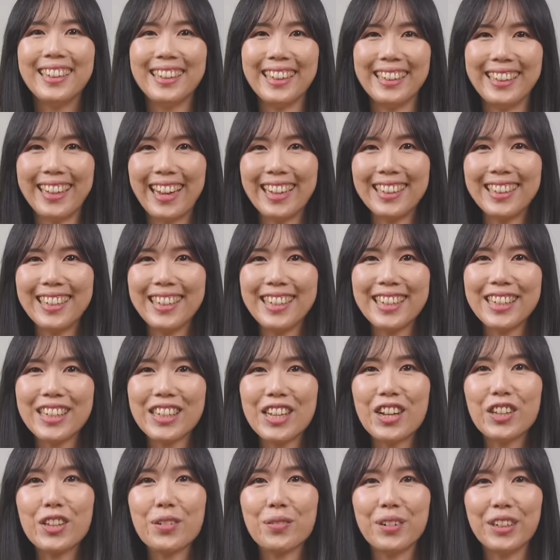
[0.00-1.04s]
The 90s
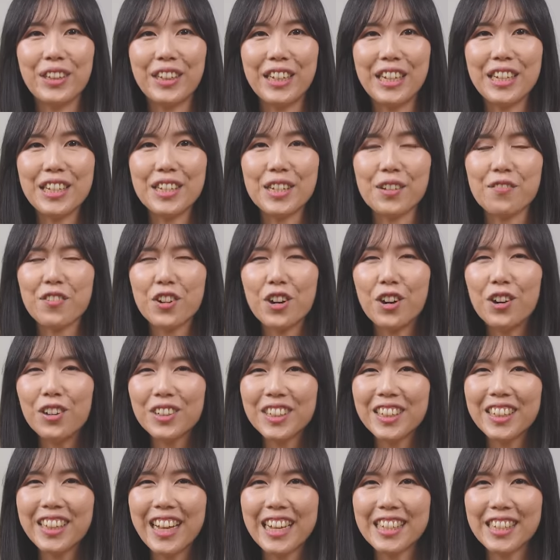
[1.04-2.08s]
saw the release of
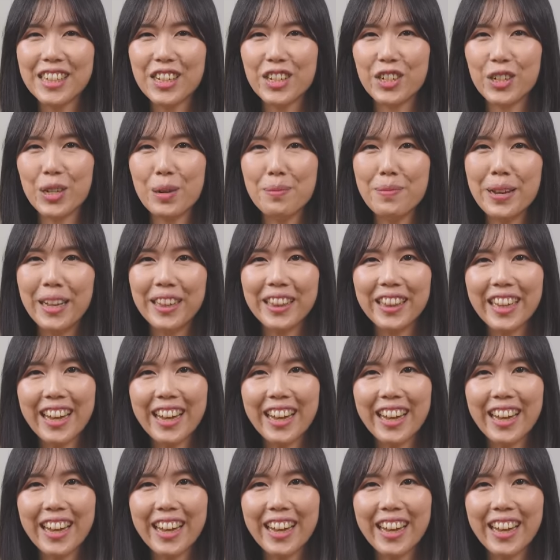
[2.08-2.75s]
cult classic gel pen